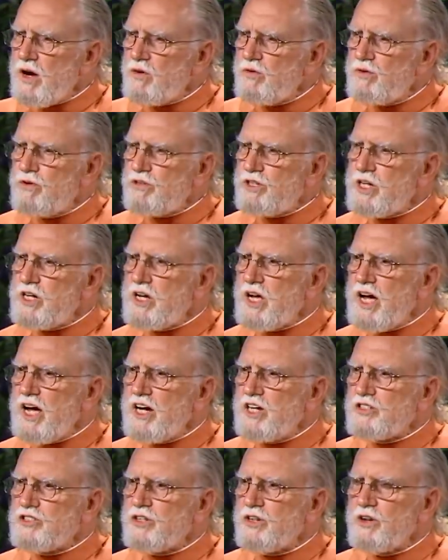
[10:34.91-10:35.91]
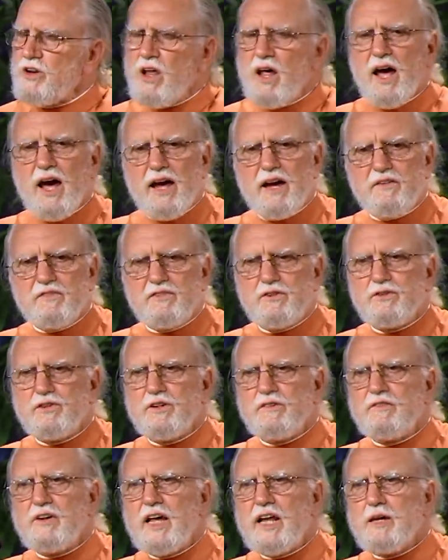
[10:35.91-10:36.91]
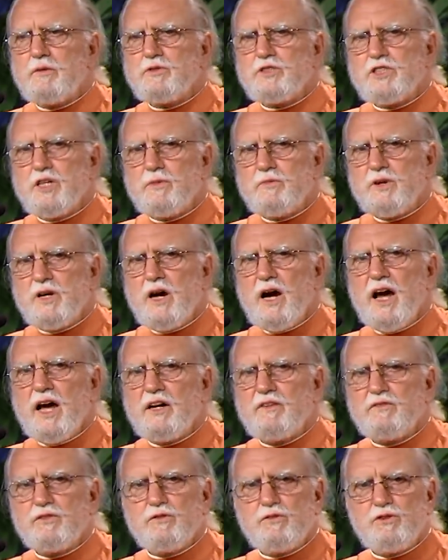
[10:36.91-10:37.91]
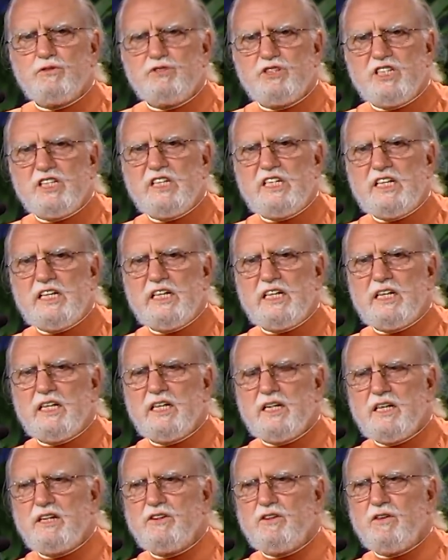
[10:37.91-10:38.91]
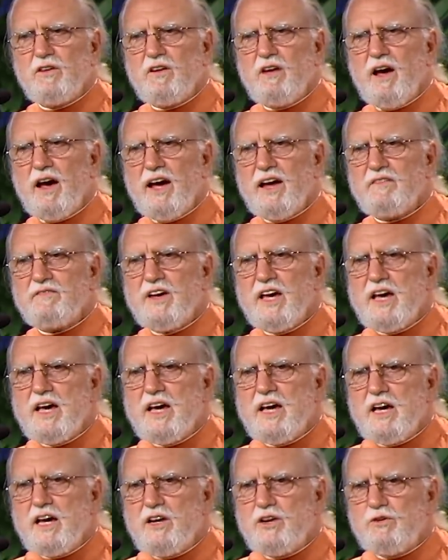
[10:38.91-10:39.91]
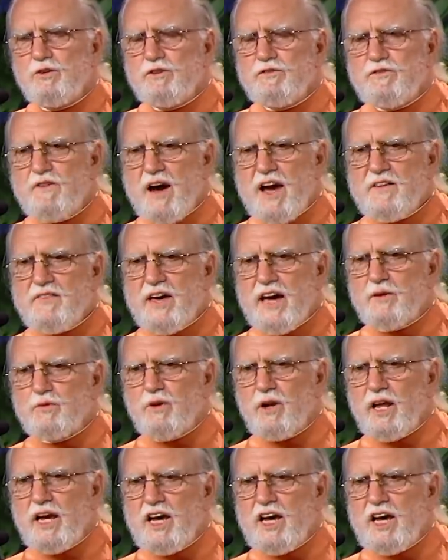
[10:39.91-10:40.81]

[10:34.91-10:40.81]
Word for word: routinize your life, to develop some kind of a routine in your life. You will find that will